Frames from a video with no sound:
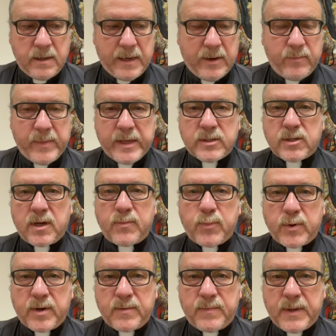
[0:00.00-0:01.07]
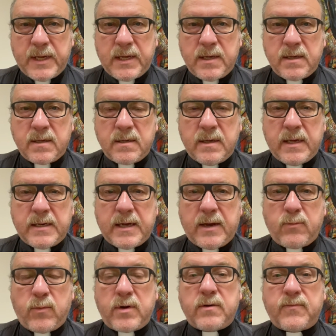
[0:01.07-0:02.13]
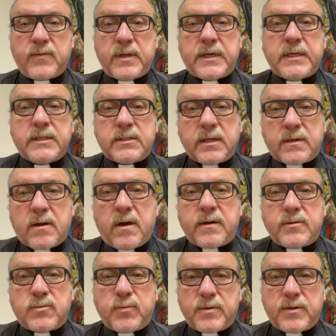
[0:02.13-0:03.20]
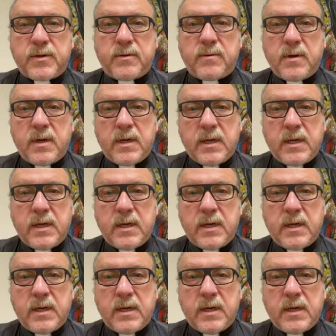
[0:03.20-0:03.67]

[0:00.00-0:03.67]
How messed up would it be? And how wonderful it is that God is with you.